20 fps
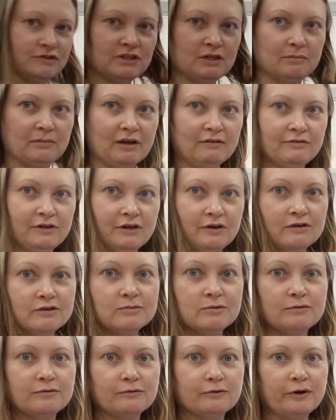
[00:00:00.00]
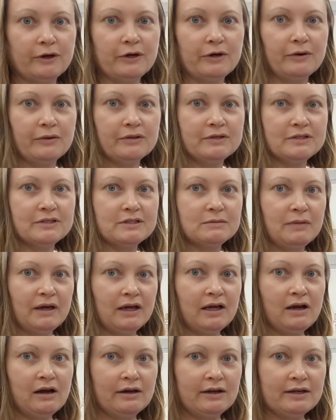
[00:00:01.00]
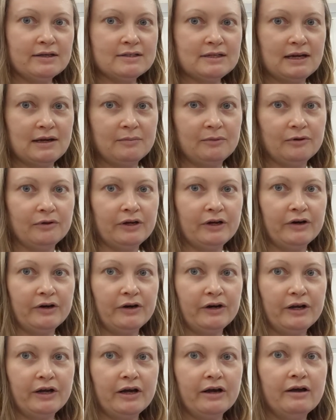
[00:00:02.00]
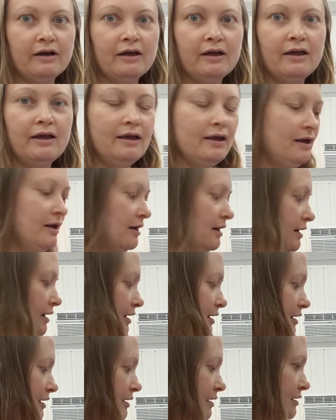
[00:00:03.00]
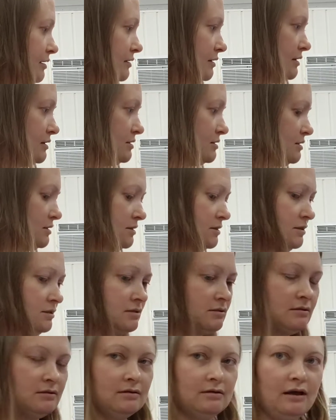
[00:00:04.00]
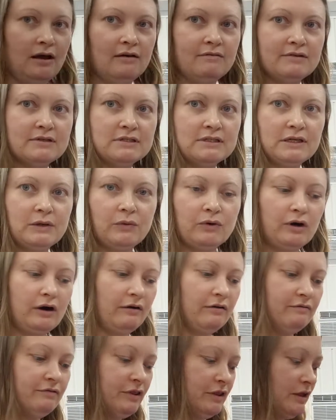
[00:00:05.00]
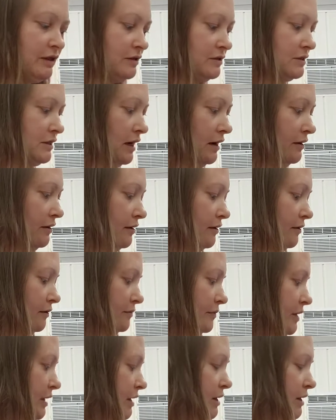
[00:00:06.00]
seen my videos before, you know this is my cutting table area, and this is obviously where everything is cut out.